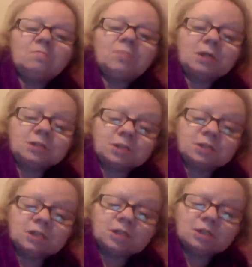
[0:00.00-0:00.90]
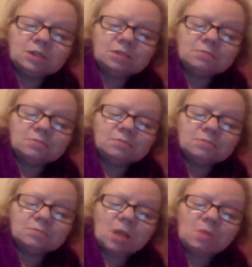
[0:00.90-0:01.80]
Basically,
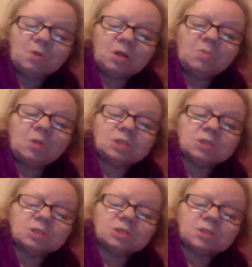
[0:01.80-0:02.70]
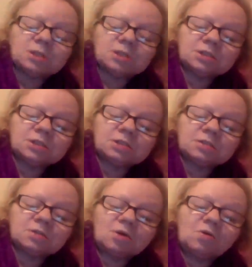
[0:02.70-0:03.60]
when I went to this
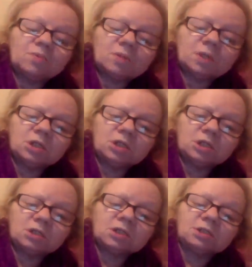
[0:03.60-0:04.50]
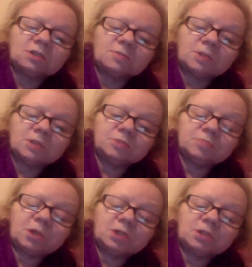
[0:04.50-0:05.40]
offer a sentence of advice
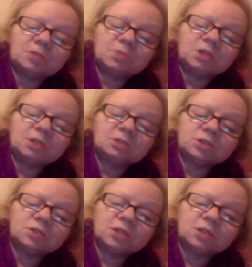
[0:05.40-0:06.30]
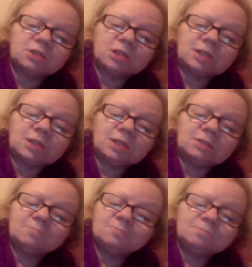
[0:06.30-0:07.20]
back in the beginning of
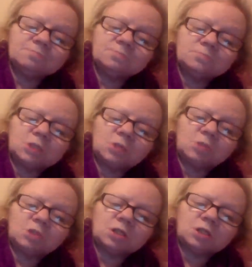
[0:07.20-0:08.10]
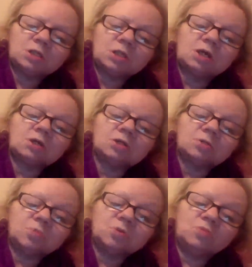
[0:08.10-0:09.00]
2018, I knew
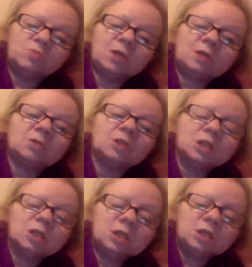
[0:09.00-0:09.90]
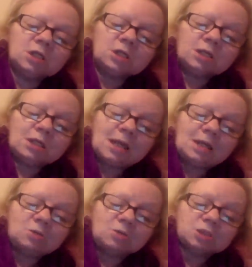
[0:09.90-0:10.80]
more about
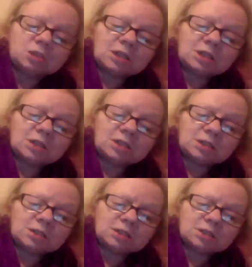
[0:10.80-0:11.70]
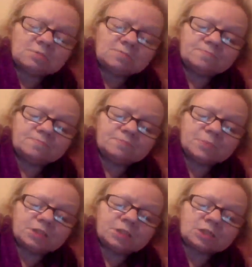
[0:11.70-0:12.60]
Landlord and Tenant Act,
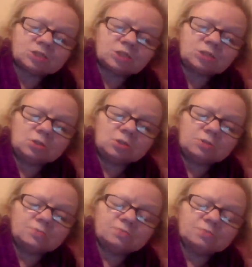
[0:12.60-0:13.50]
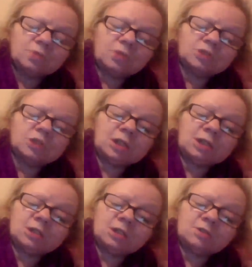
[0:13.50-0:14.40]
statute law,
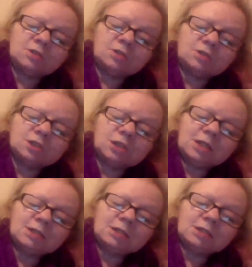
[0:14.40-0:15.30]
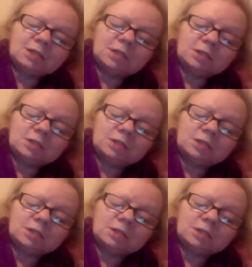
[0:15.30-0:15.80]
1989, 1980,